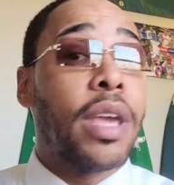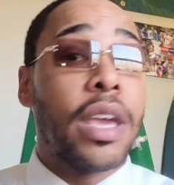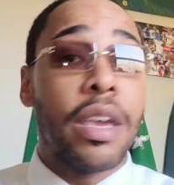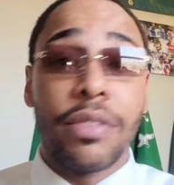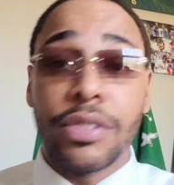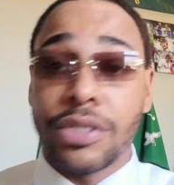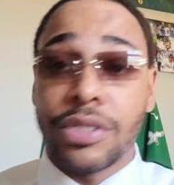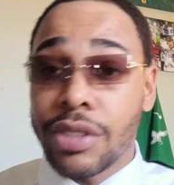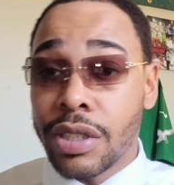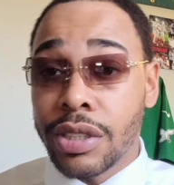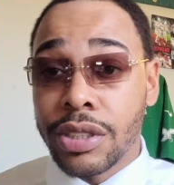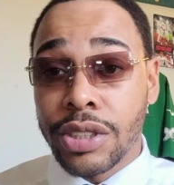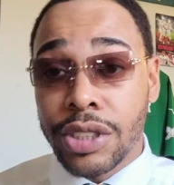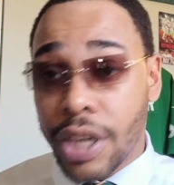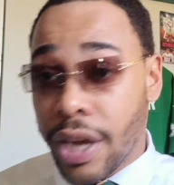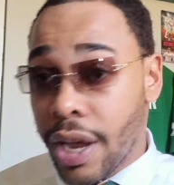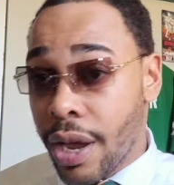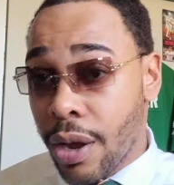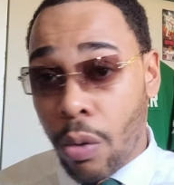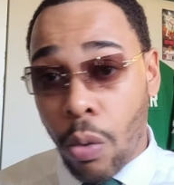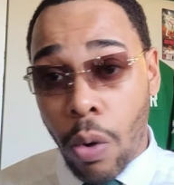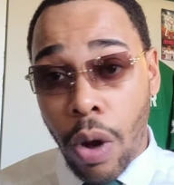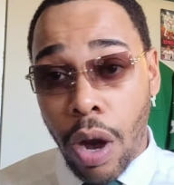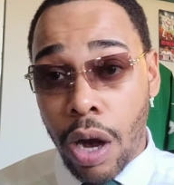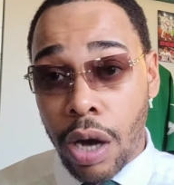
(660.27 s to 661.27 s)
Davis to the
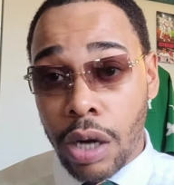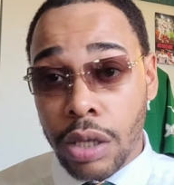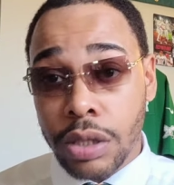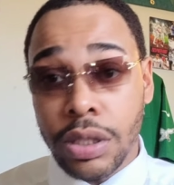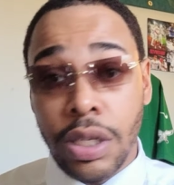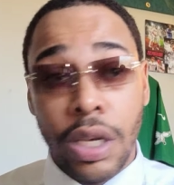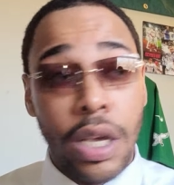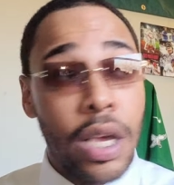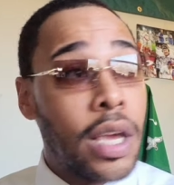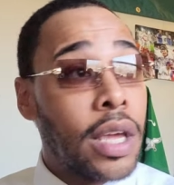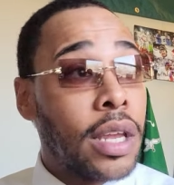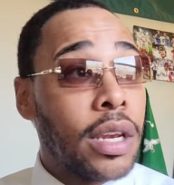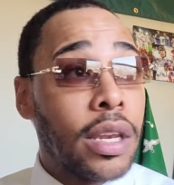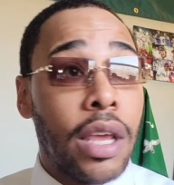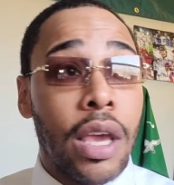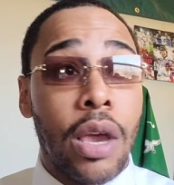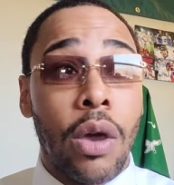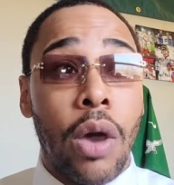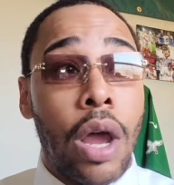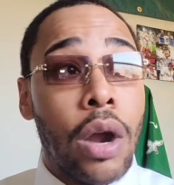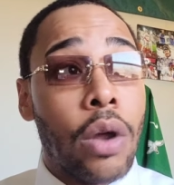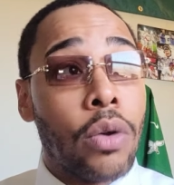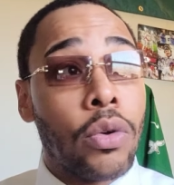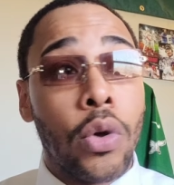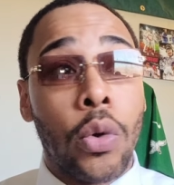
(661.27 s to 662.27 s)
Jaguars.
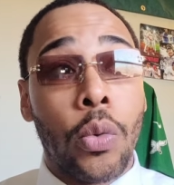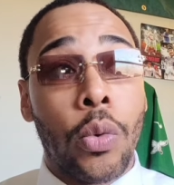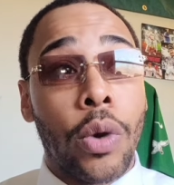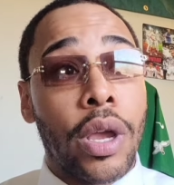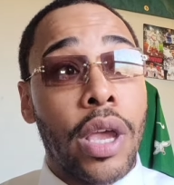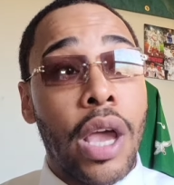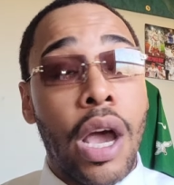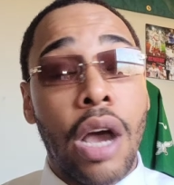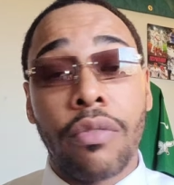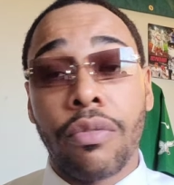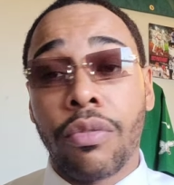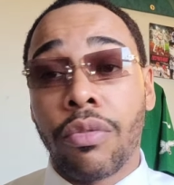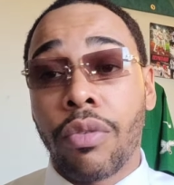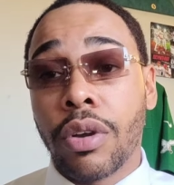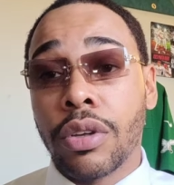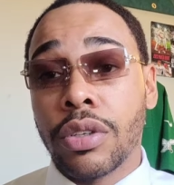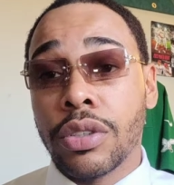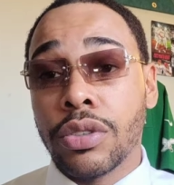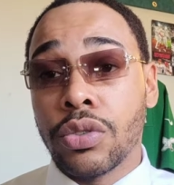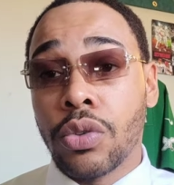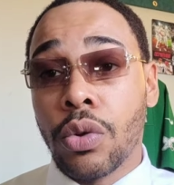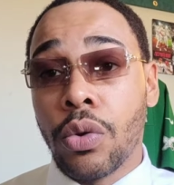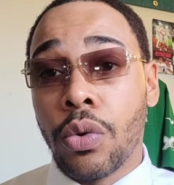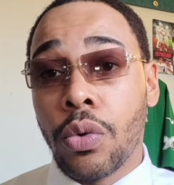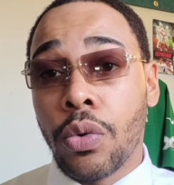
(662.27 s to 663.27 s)
Now, I don't know where Calvin
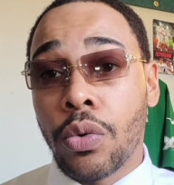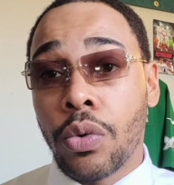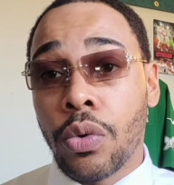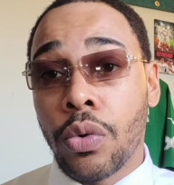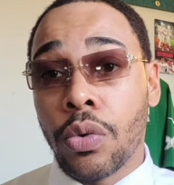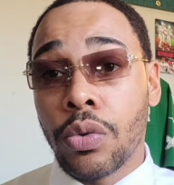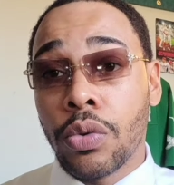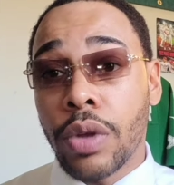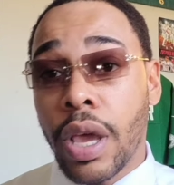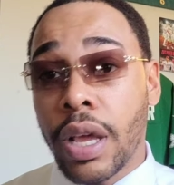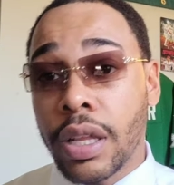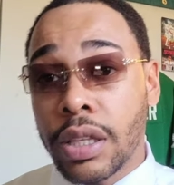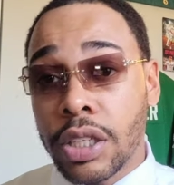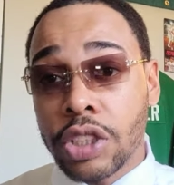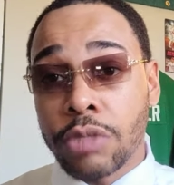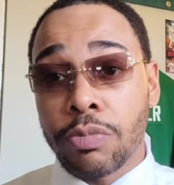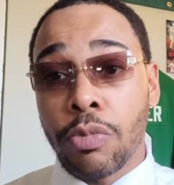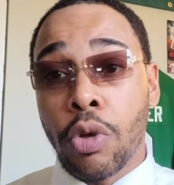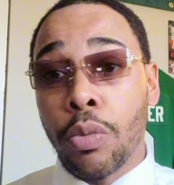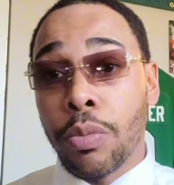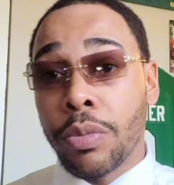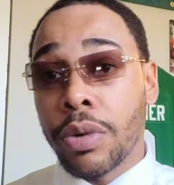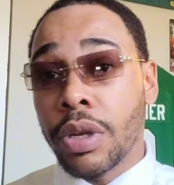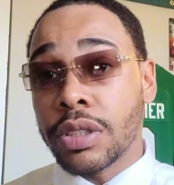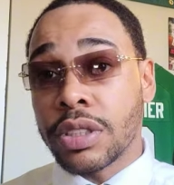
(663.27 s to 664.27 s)
Ridley's going on at this
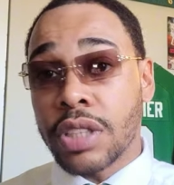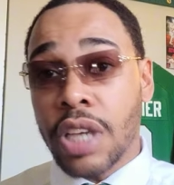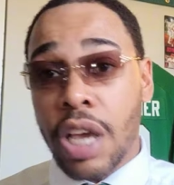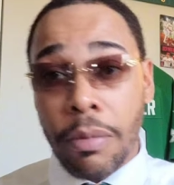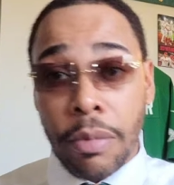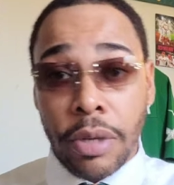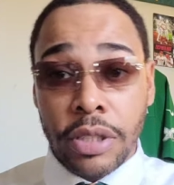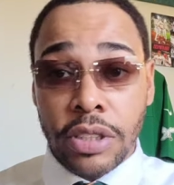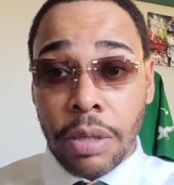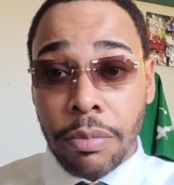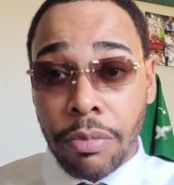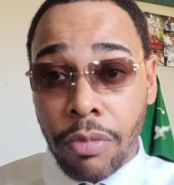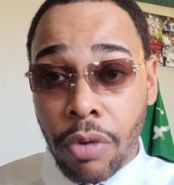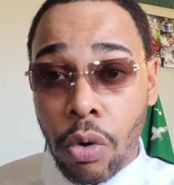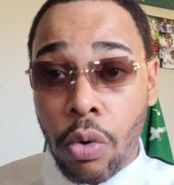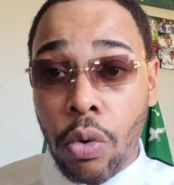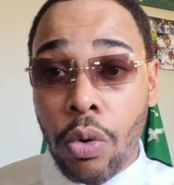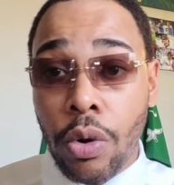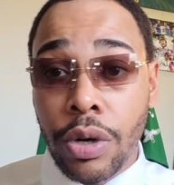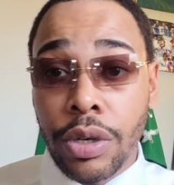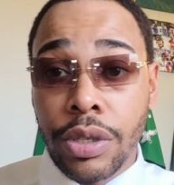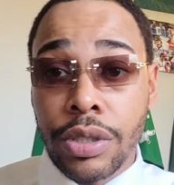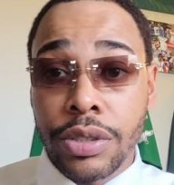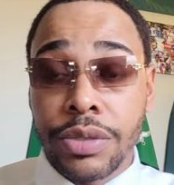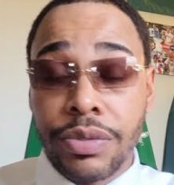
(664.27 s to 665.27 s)
moment in time as I'm
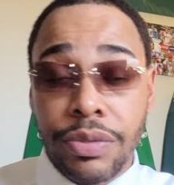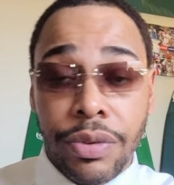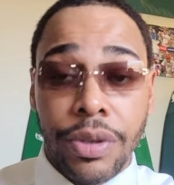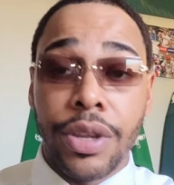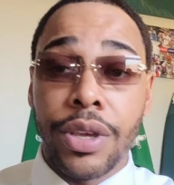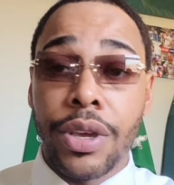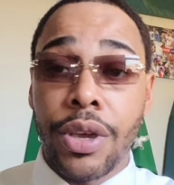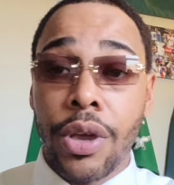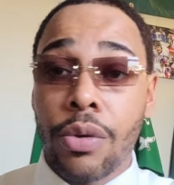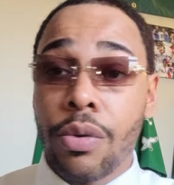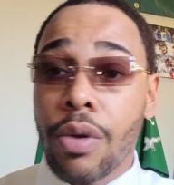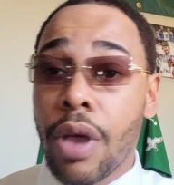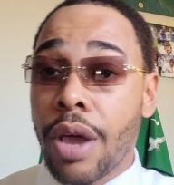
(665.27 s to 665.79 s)
recording this video.